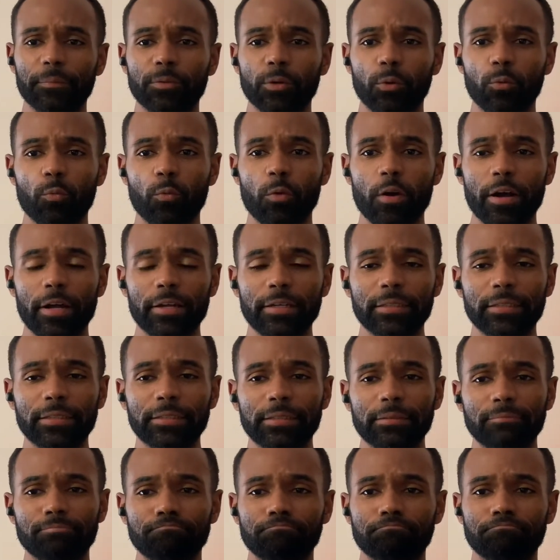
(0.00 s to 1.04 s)
a
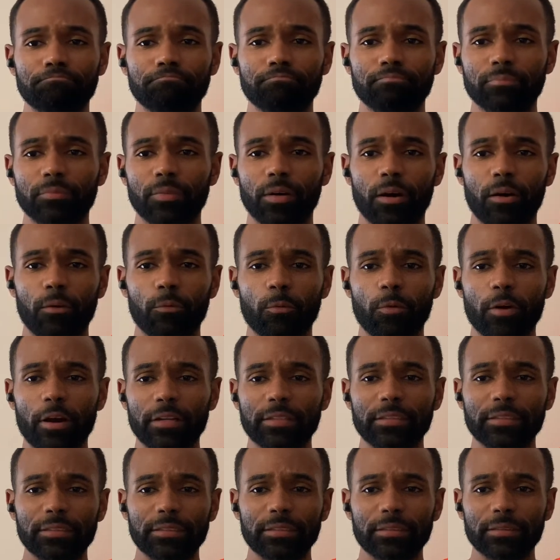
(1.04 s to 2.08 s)

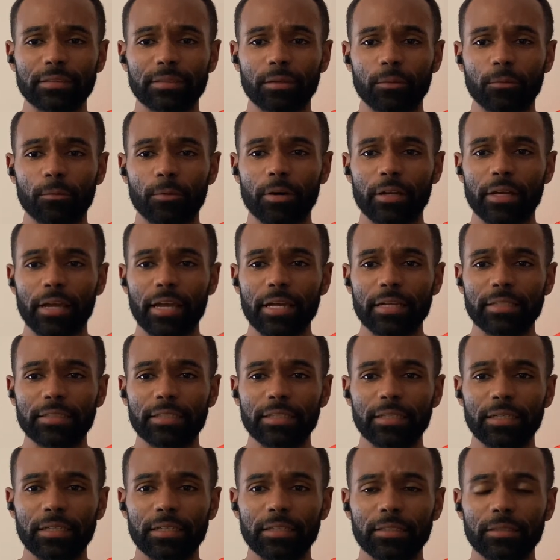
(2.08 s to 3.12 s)

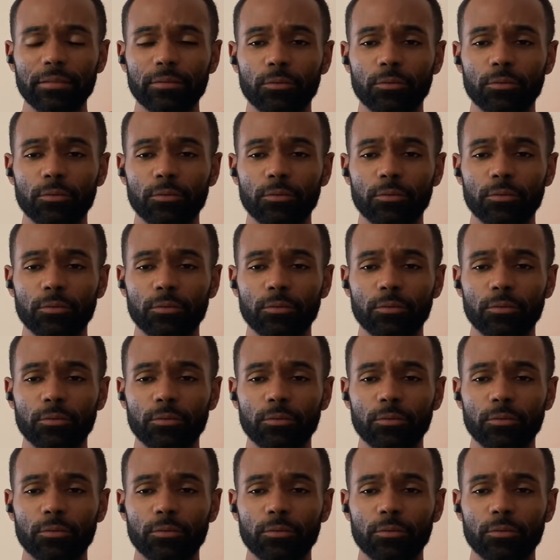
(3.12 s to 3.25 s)
118?